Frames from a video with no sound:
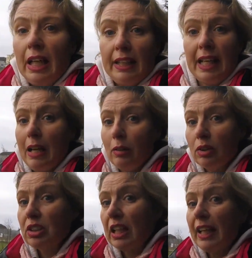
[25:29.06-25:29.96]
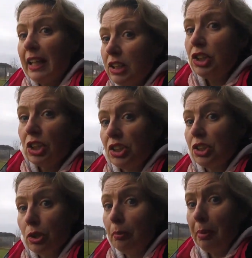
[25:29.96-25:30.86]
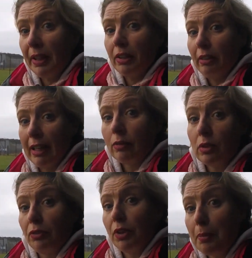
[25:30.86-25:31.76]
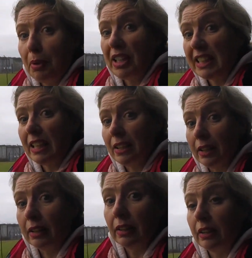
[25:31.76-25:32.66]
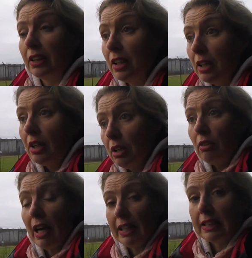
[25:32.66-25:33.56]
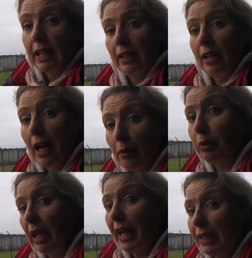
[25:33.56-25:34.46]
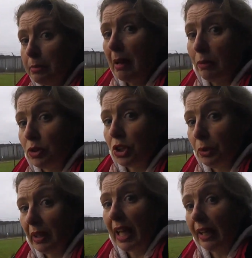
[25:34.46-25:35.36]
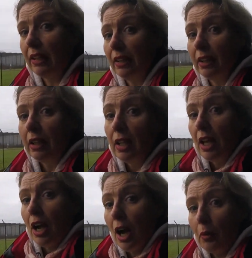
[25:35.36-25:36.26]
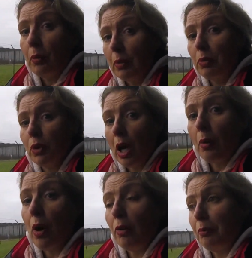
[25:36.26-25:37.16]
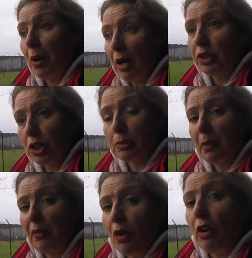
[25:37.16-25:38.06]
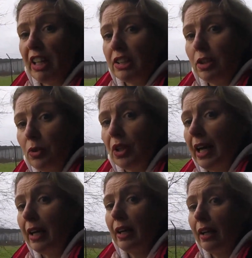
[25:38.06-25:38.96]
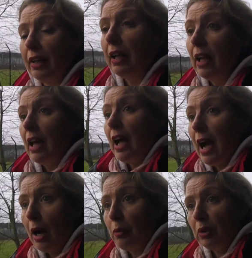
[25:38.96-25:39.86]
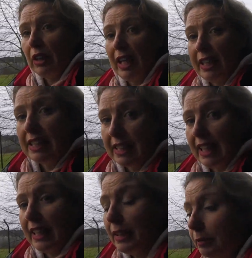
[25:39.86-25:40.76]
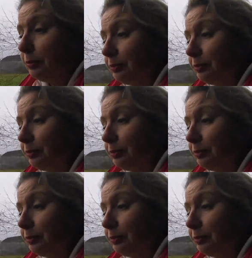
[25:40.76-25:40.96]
and now looks like it's just a dumping ground for the prison. Right, I will head mount you again and we will go off, but just before I do that I will let you see